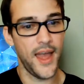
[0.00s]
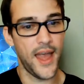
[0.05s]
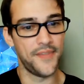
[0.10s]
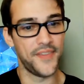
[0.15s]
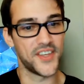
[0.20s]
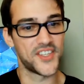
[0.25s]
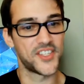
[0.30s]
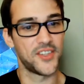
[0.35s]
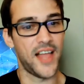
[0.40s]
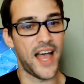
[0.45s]

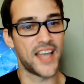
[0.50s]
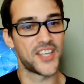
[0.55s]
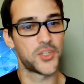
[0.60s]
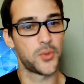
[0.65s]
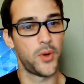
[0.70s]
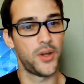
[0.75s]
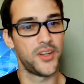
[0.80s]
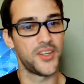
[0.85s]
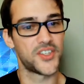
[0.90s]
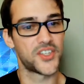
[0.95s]
And this
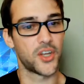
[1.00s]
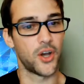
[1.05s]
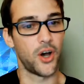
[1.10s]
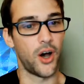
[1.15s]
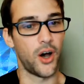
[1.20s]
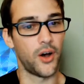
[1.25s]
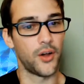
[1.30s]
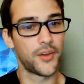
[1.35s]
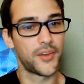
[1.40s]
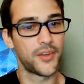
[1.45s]
last one is
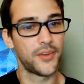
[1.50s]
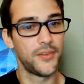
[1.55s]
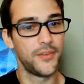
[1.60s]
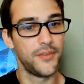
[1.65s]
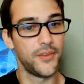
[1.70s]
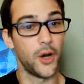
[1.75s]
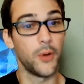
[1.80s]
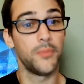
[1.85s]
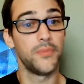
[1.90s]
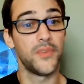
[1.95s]
called,
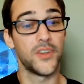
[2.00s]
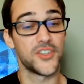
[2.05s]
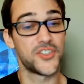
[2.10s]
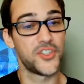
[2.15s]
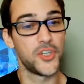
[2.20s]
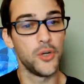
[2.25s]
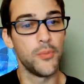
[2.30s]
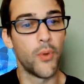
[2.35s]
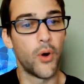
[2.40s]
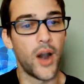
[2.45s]
oh, there's
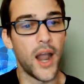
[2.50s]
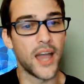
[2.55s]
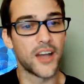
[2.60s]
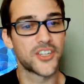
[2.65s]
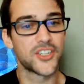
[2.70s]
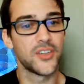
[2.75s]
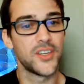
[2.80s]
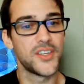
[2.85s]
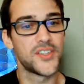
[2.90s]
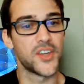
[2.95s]
two more
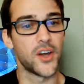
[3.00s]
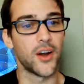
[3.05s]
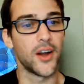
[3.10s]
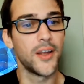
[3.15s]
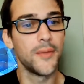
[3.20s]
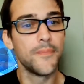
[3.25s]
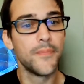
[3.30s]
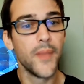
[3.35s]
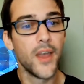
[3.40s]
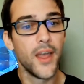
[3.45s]
actually,
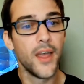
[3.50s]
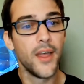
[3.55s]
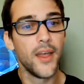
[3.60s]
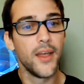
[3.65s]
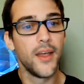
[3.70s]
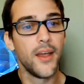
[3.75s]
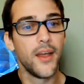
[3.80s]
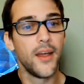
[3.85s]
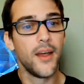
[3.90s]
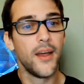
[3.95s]
sorry.
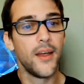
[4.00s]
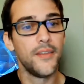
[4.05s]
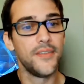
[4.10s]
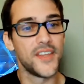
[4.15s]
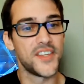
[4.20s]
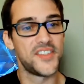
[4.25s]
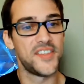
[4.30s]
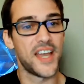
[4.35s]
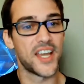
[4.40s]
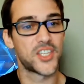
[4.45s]

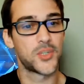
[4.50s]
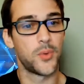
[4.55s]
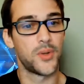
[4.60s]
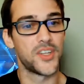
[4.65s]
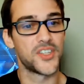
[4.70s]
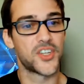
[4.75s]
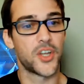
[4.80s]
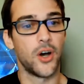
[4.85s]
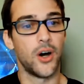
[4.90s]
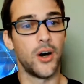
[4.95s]
This next one
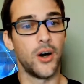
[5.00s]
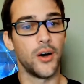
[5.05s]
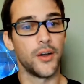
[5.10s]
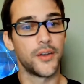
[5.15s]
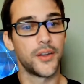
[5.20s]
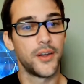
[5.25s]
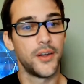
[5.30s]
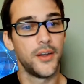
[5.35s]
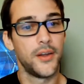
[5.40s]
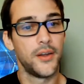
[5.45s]
is
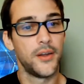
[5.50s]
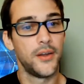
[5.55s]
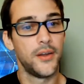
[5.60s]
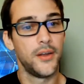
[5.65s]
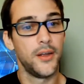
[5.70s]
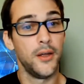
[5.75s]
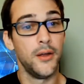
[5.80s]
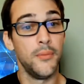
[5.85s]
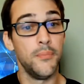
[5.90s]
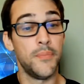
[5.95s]
called
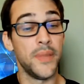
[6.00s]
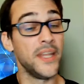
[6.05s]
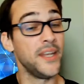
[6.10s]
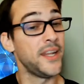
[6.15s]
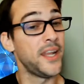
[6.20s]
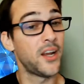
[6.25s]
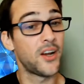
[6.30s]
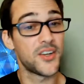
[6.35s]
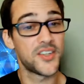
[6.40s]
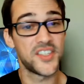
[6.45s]
Been
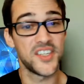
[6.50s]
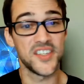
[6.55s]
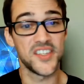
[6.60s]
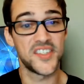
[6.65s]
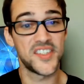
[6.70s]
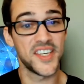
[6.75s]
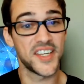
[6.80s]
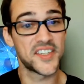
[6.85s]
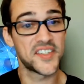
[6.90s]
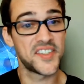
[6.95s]
Here
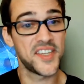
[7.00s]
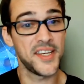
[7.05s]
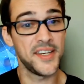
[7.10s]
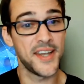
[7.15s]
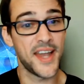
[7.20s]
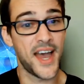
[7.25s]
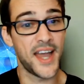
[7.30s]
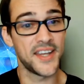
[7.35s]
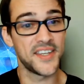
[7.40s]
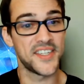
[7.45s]
Since
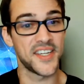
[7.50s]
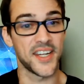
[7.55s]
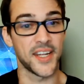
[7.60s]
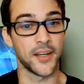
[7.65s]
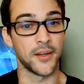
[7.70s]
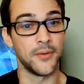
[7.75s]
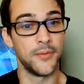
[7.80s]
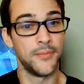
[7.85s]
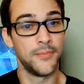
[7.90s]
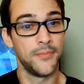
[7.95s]

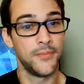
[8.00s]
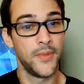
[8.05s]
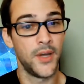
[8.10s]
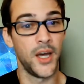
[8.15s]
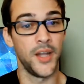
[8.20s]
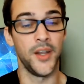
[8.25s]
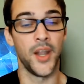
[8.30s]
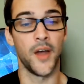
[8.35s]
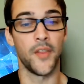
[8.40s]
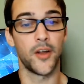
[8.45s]
1619,
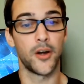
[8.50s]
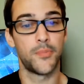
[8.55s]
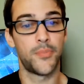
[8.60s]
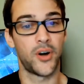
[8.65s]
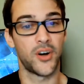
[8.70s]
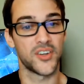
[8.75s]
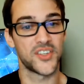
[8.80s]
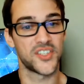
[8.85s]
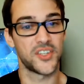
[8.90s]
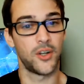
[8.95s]
another
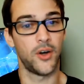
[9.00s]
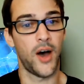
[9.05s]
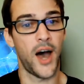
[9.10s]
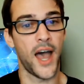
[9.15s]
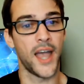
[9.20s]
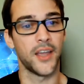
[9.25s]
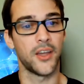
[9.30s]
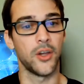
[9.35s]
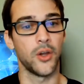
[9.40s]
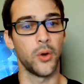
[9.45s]
personal
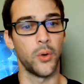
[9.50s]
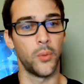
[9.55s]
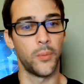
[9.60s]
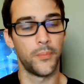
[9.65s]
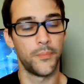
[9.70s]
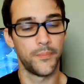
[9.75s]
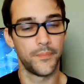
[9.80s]
haiku.